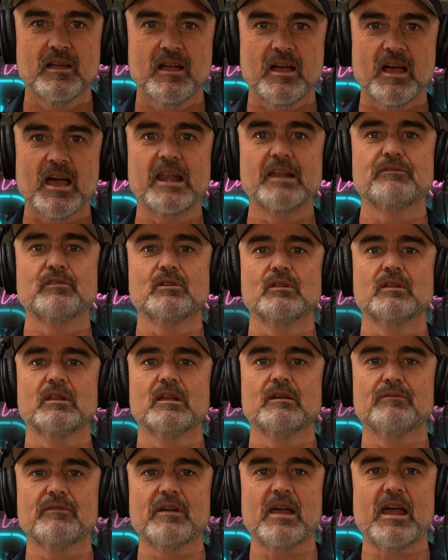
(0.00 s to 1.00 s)
And if you
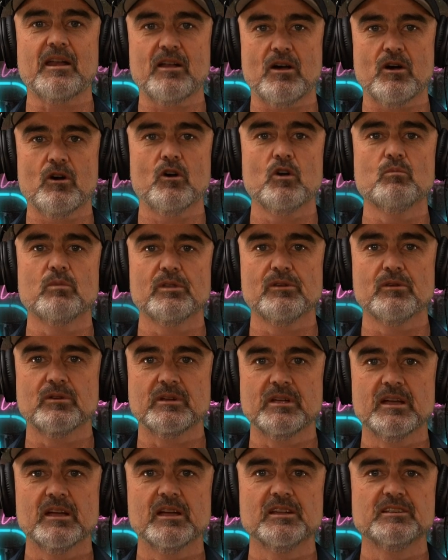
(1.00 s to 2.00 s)
live at home with your
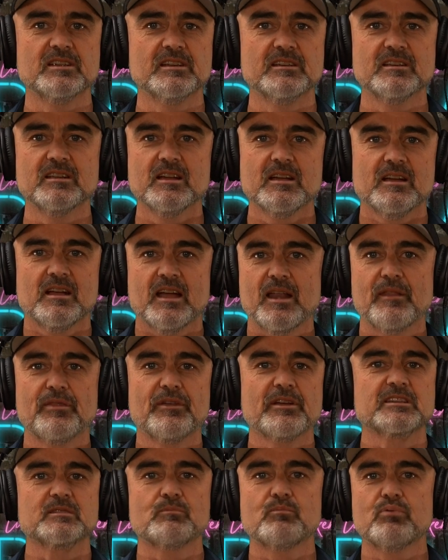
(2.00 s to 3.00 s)
kids and
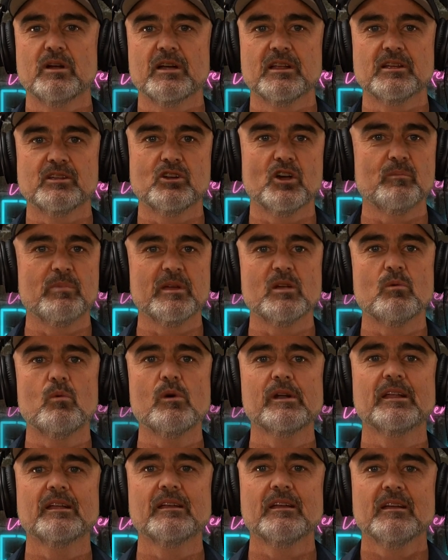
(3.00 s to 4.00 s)
things are pretty good, but you
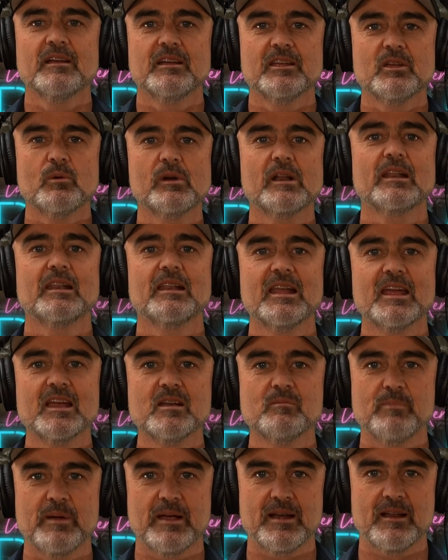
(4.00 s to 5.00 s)
want to
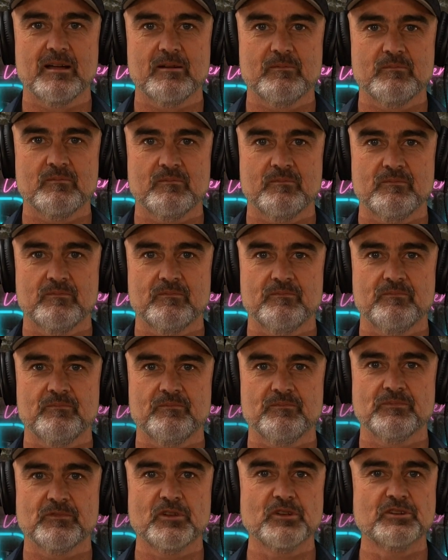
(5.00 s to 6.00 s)
lead better,
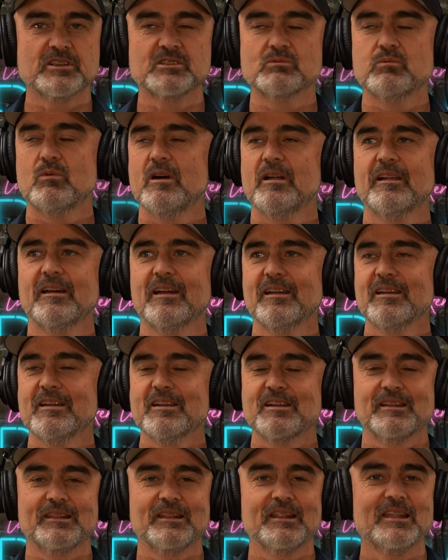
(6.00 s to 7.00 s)
you just want to
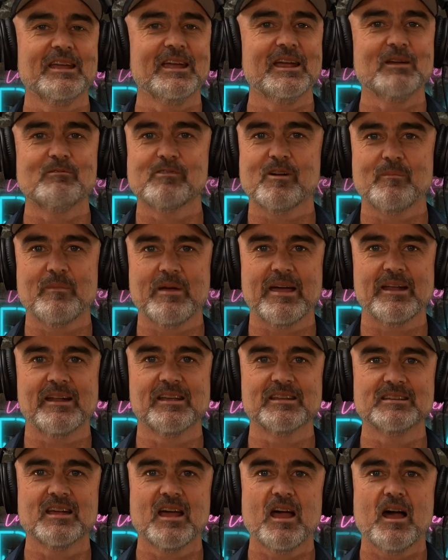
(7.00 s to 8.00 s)
lead where it
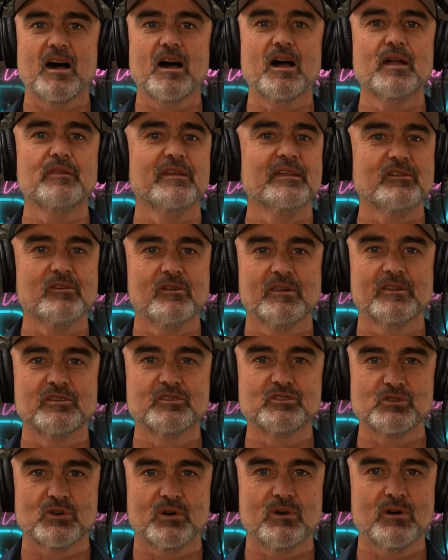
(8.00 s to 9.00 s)
matters, I think you'll
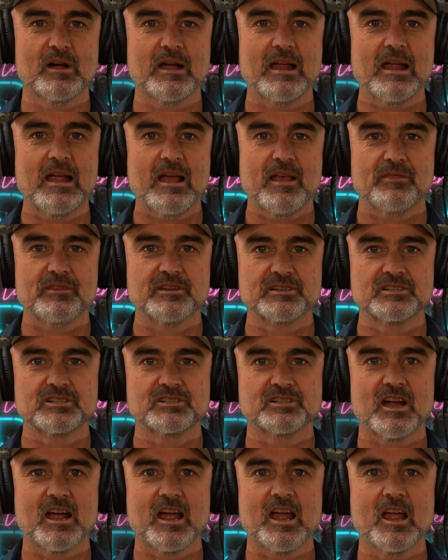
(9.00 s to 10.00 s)
enjoy the
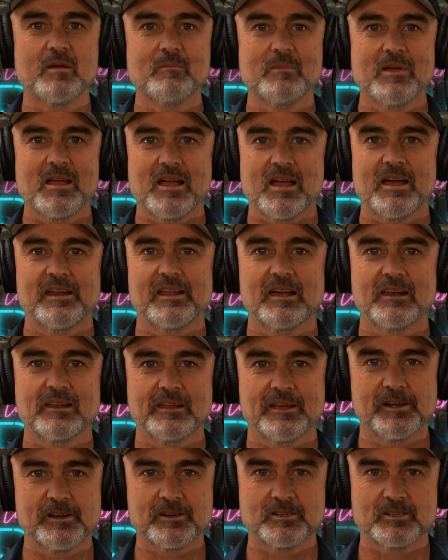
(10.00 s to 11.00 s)
Shame in Our
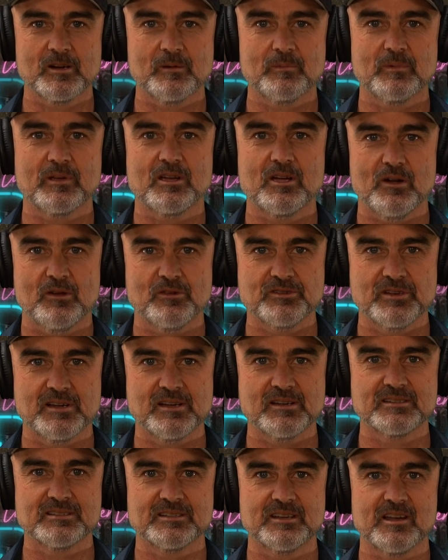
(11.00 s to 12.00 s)
Leadership
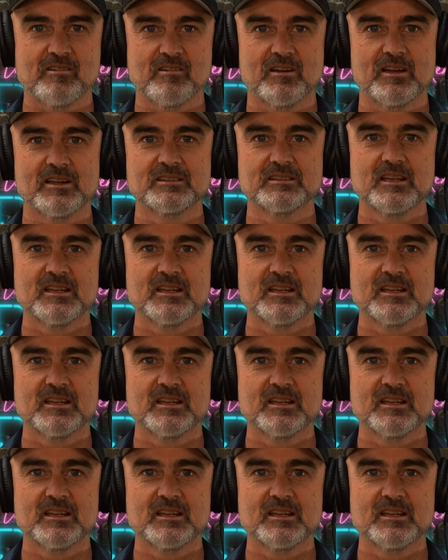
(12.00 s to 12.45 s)
coaching series.